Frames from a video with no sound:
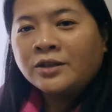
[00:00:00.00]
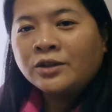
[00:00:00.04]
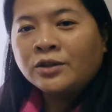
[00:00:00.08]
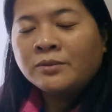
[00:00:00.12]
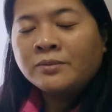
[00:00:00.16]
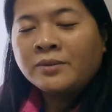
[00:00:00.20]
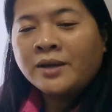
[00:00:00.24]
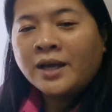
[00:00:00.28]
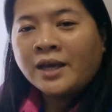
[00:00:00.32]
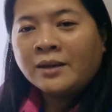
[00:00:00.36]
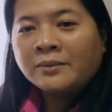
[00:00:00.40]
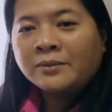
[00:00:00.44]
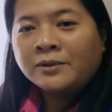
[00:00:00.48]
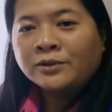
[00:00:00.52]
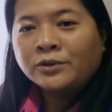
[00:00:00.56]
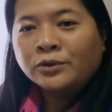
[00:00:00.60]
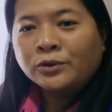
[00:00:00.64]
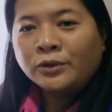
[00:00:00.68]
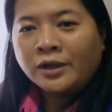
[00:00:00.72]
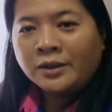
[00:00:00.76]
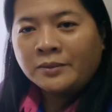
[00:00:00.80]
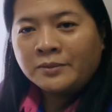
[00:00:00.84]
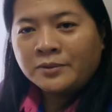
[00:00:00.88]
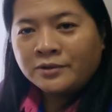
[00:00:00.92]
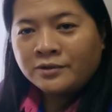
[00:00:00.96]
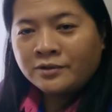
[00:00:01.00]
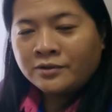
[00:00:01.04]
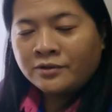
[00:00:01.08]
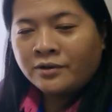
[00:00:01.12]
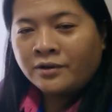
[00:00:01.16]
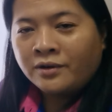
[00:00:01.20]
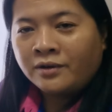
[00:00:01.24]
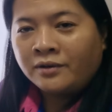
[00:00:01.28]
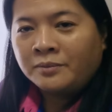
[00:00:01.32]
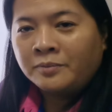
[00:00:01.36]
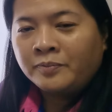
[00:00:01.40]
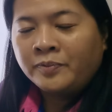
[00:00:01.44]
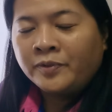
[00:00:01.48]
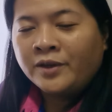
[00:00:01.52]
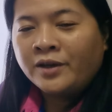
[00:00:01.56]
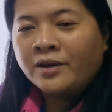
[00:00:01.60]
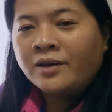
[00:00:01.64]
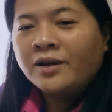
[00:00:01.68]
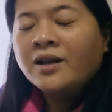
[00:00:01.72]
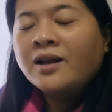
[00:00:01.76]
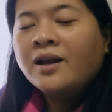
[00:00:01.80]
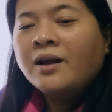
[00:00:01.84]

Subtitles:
to be able to absorb. No.